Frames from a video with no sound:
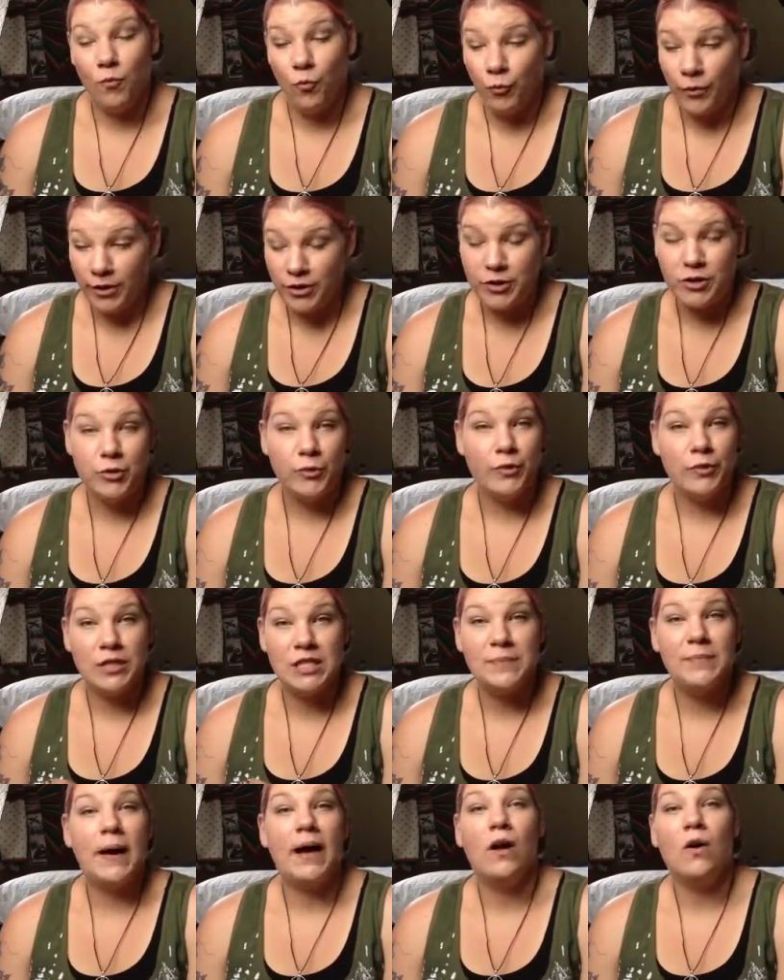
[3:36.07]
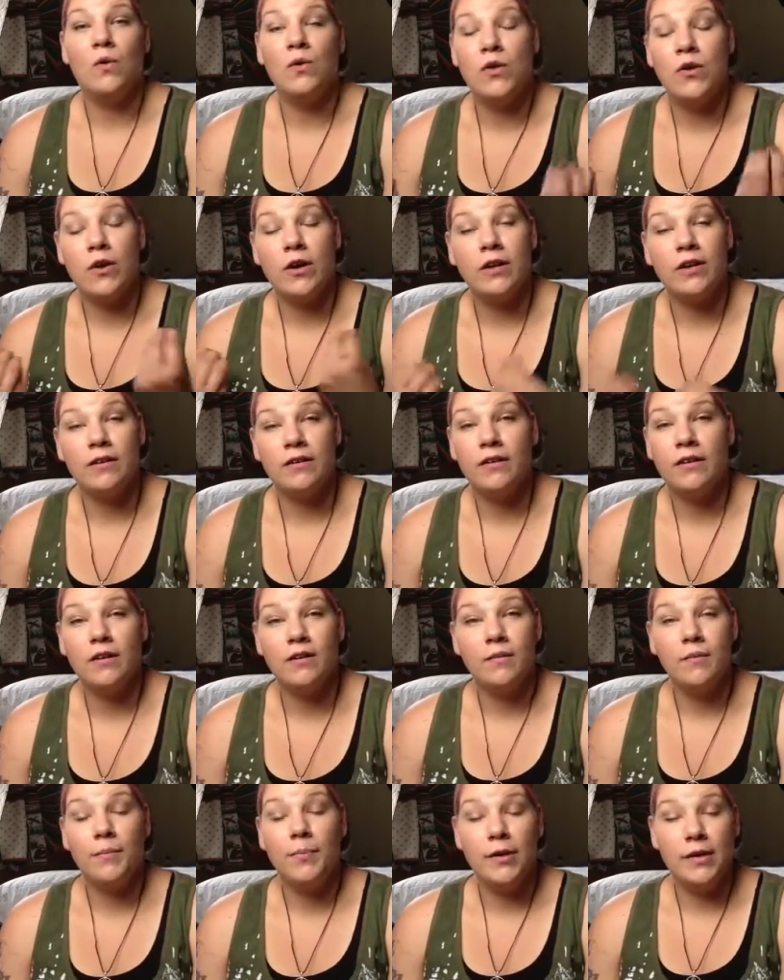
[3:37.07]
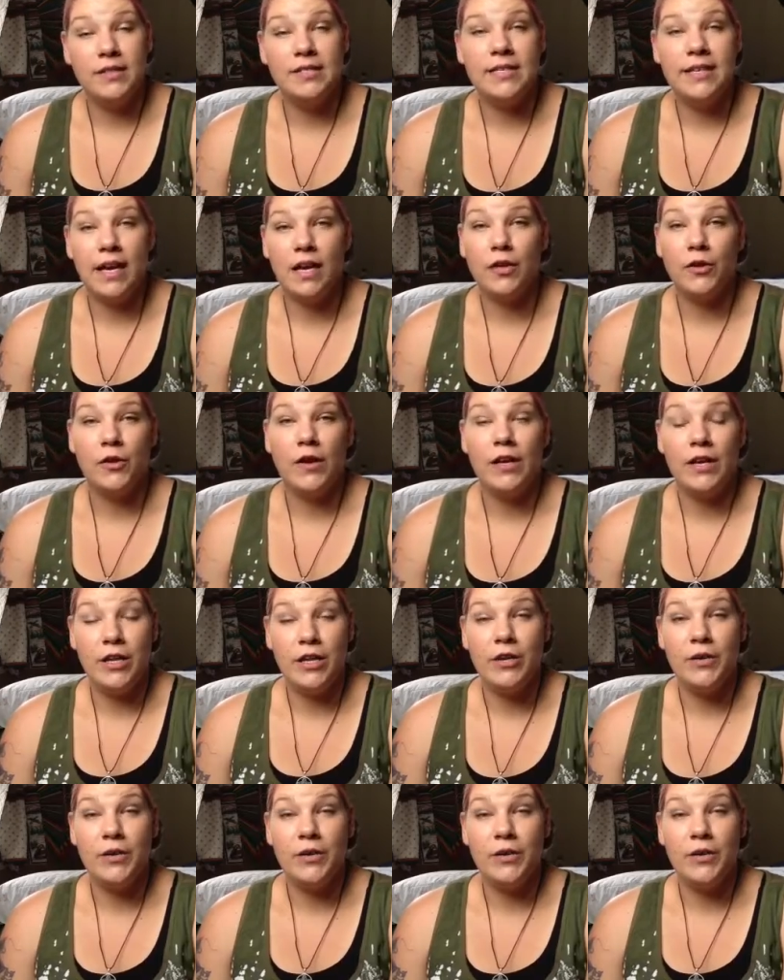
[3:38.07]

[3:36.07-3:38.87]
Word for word: ritual spell you can put together and